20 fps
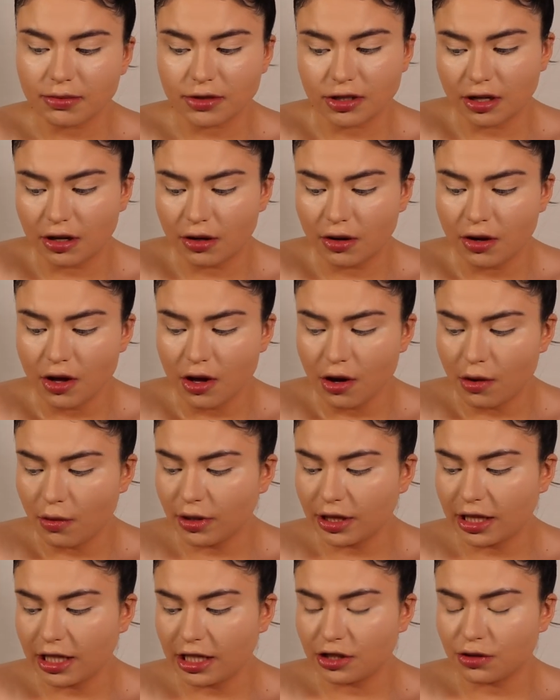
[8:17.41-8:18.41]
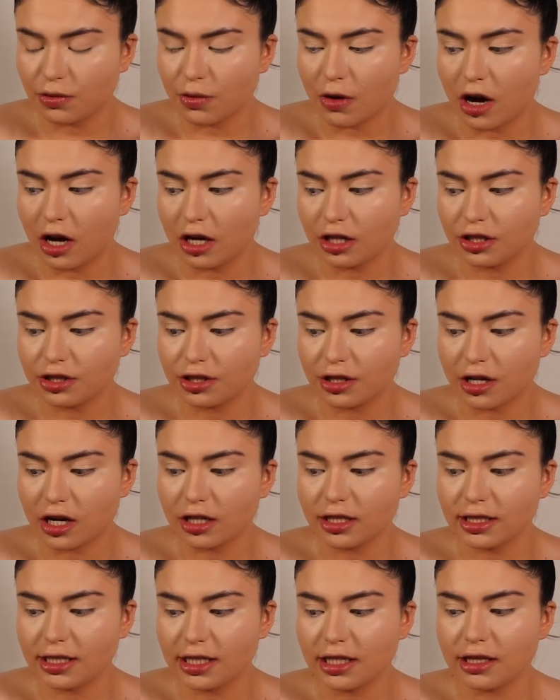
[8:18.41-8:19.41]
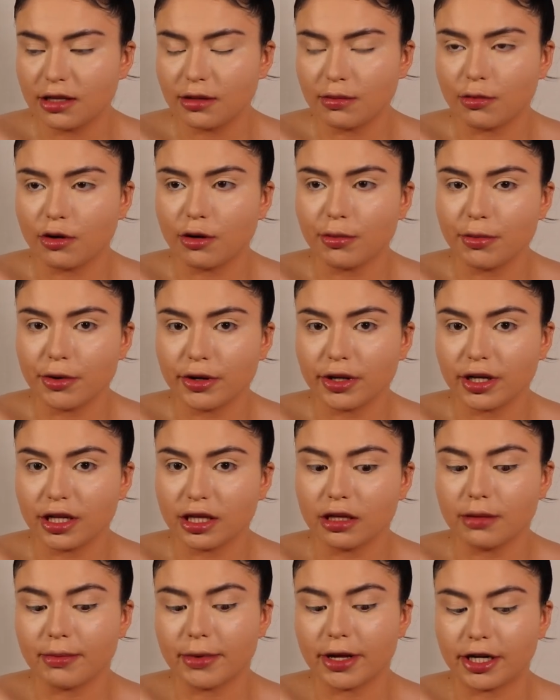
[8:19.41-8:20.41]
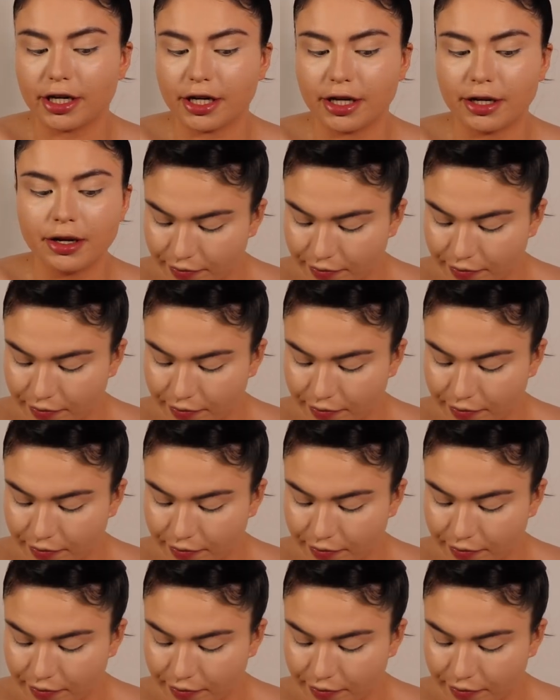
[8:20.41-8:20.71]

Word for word: So with each wash, honestly, the more broken in, the better.